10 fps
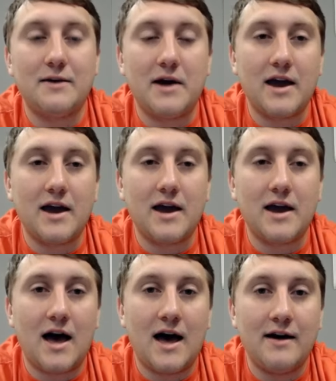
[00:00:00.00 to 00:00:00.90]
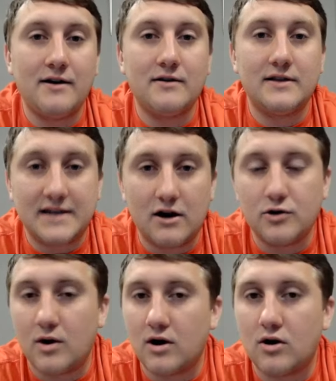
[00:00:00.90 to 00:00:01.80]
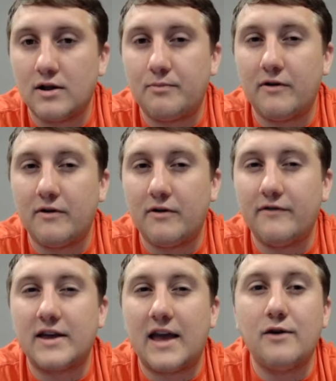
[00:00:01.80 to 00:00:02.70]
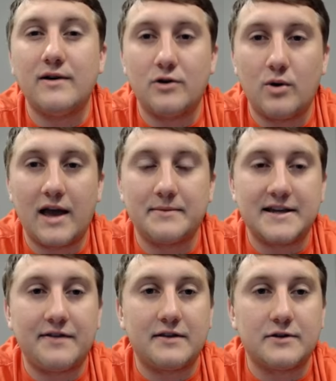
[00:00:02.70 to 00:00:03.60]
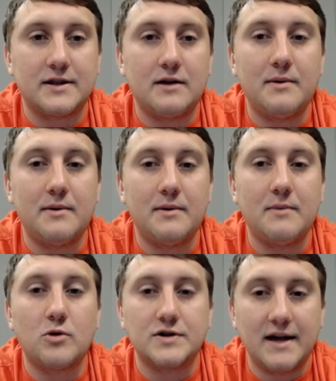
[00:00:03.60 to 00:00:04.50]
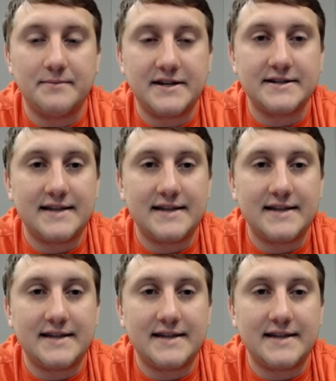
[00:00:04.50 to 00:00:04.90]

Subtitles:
Anyway, let's get on to our early preview of the KU-Illinois game because I think there's a little bit more substance